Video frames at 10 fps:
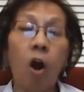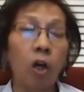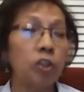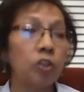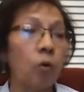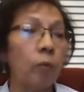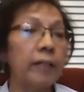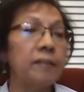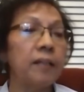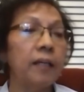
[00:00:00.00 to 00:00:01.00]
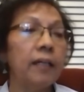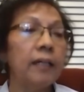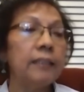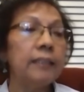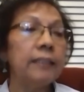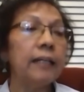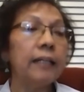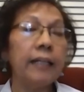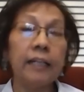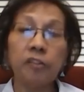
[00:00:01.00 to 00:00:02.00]
our stories,
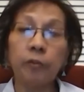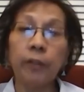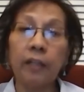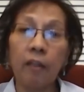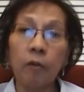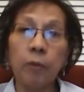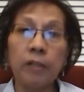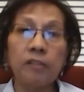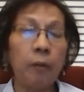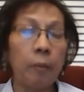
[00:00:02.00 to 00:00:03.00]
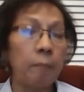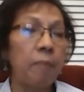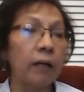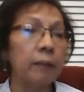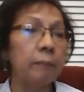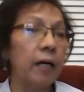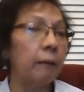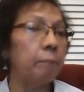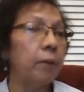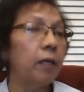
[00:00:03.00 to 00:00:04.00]
telling history, in other words, from the bottom
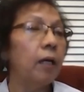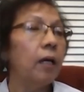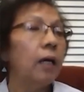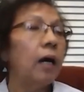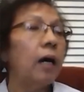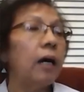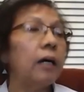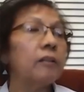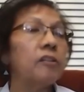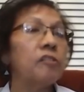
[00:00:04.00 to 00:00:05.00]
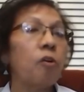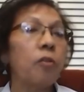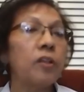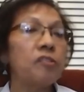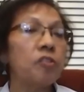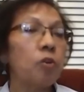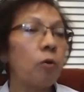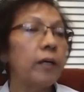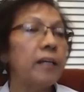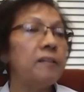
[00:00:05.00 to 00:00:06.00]
up. So the
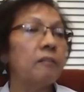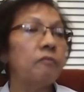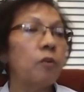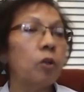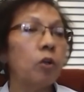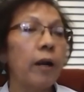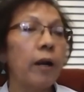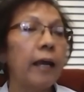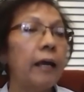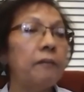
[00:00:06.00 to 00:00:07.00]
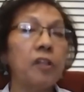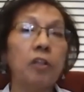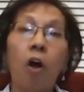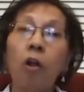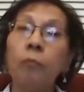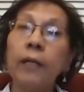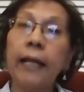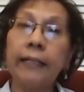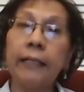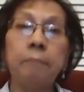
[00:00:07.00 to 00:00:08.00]
stories, the photographs, and all
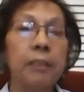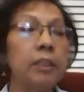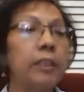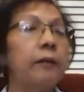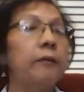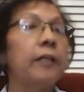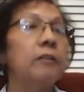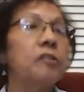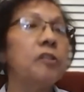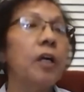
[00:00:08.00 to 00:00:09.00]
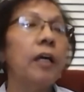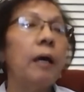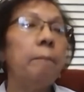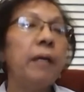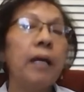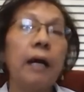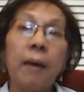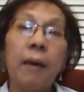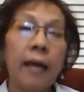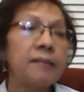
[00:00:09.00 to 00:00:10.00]
related materials
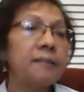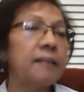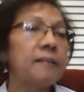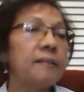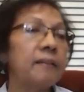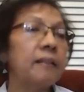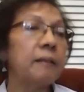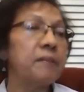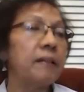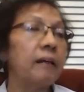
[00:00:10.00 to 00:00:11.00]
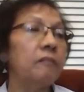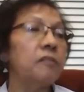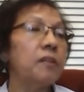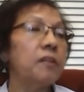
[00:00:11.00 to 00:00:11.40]
become assets themselves.